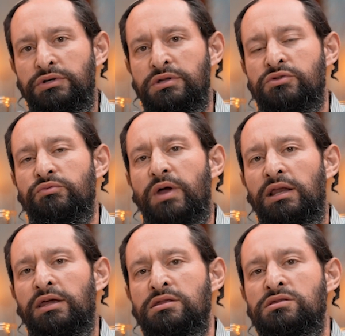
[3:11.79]

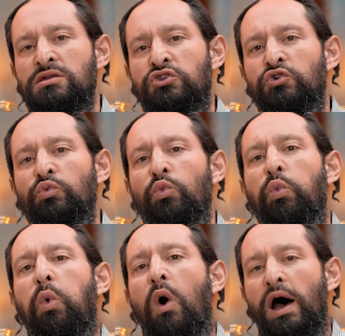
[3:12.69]
Israelis to
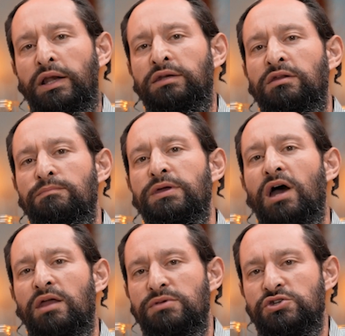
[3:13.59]
want to be
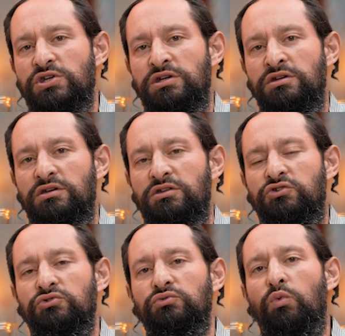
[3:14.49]
on mission,
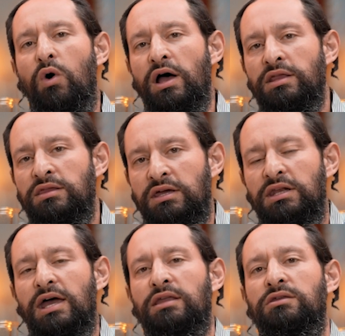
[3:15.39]
to want to
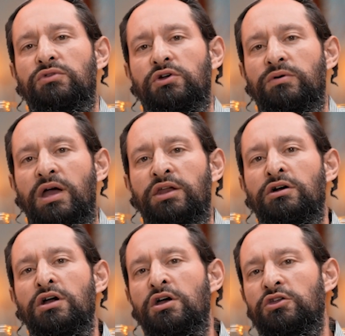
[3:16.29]
connect to the Creator,
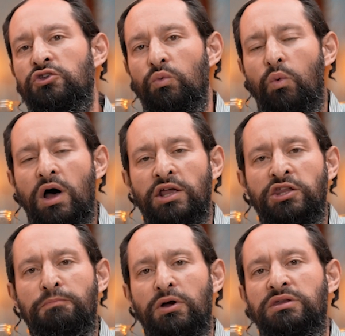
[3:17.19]
to want
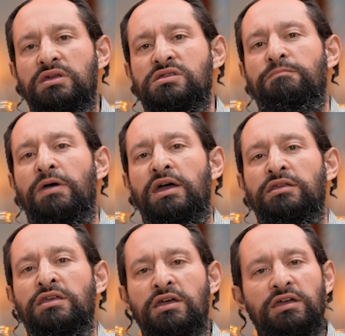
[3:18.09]
to
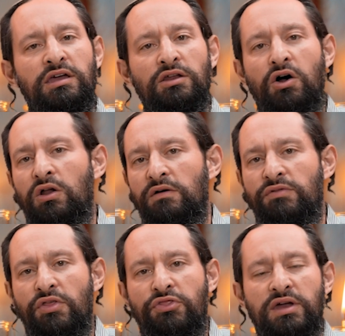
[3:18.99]
participate in all of
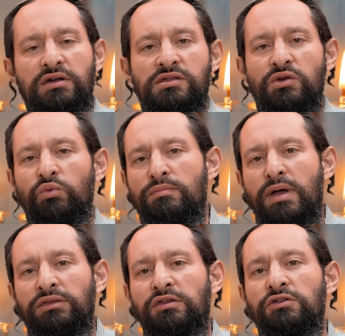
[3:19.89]
the things that we're
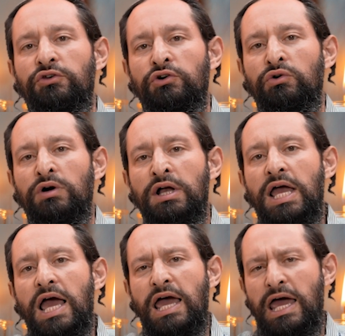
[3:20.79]
meant to do,
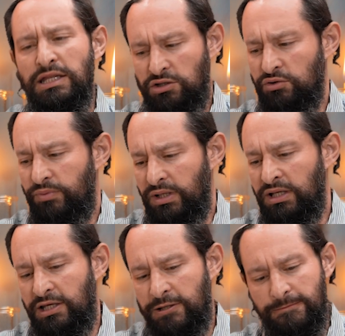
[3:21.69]
and to
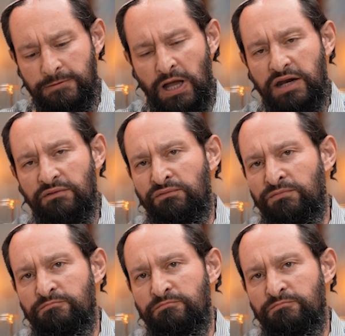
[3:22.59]
really kind of